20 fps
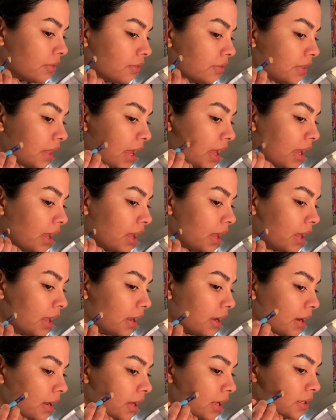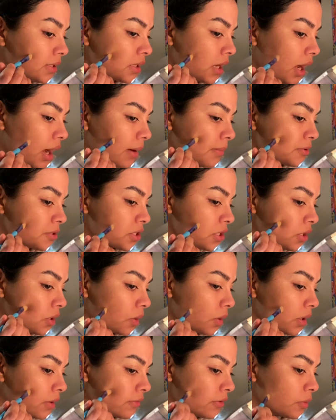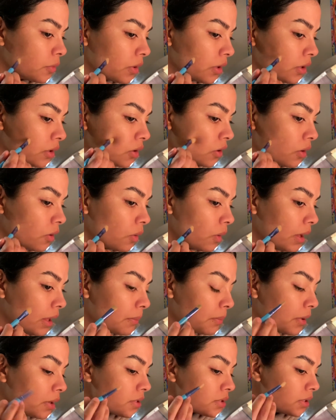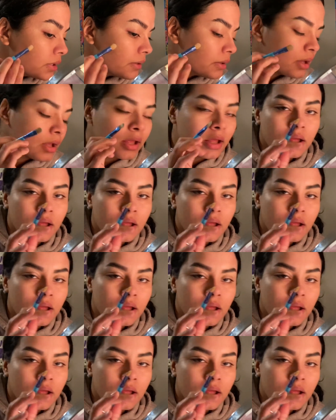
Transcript: then it's optional if you want to go in person.